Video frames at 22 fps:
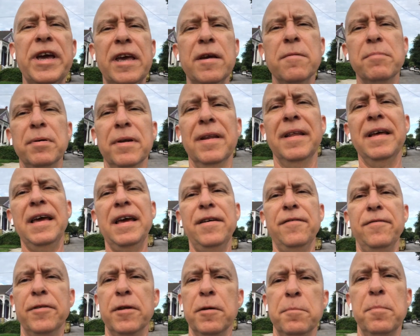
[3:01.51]
we can
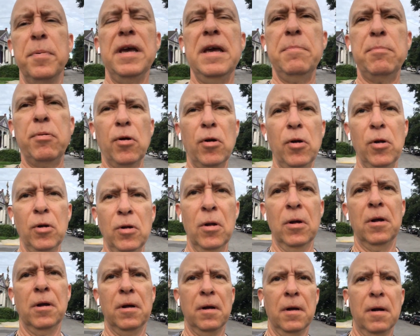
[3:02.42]
believe that people
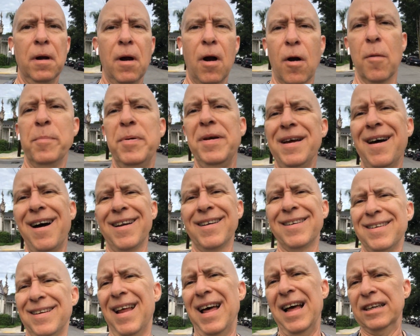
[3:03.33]
are
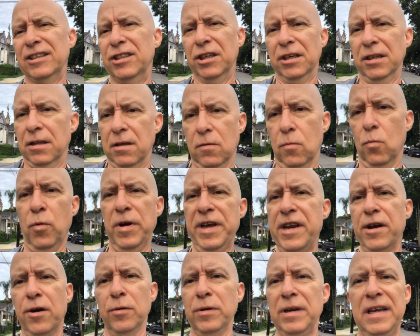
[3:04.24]
beyond logic, then
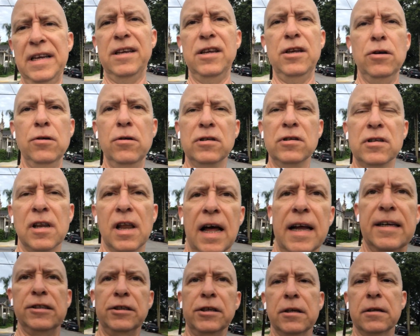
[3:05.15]
we don't need to use
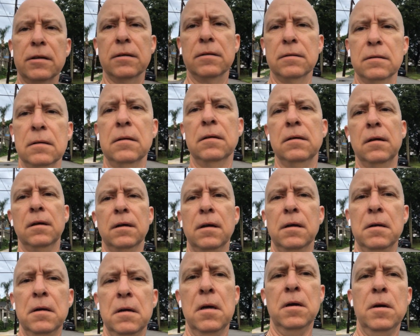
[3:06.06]
logic.
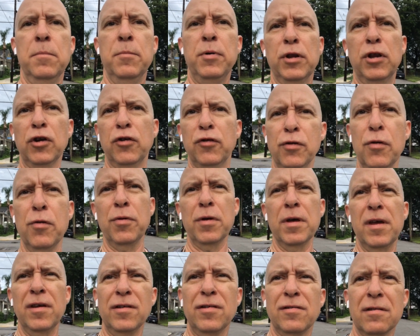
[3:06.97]
But the truth
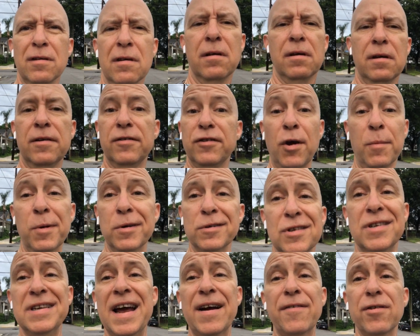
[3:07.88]
is, it's
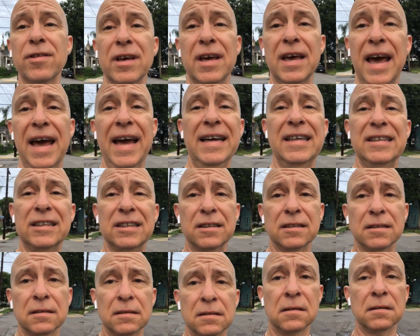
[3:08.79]
almost never the
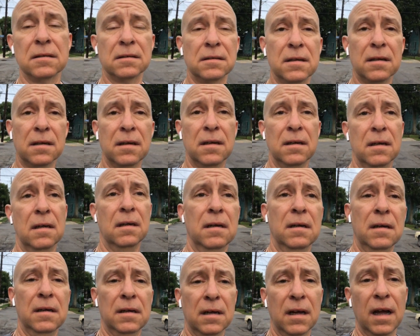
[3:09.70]
case.
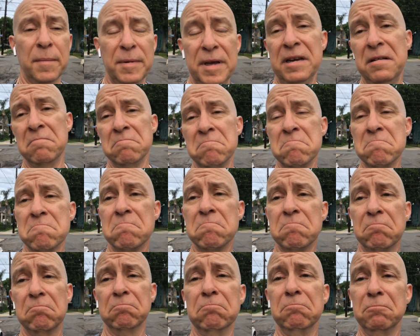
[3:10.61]
I mean,
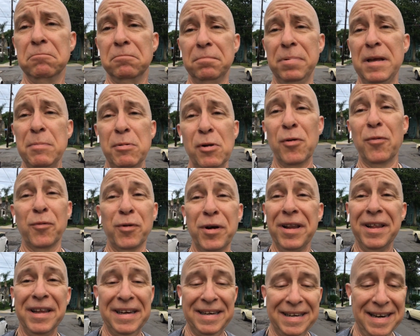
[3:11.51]
people are
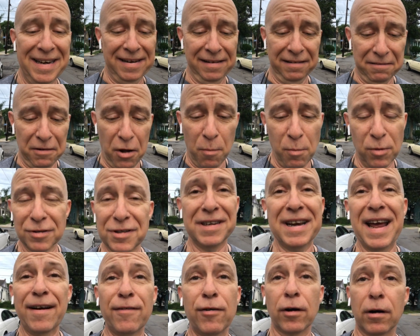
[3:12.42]
really almost
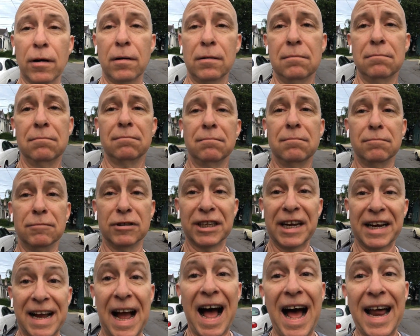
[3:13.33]
never
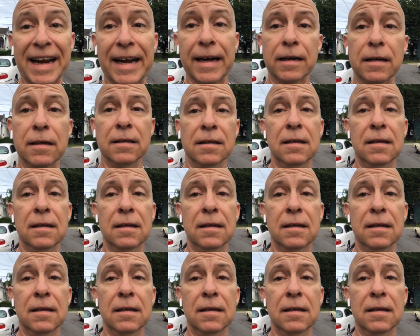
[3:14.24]
psychotic.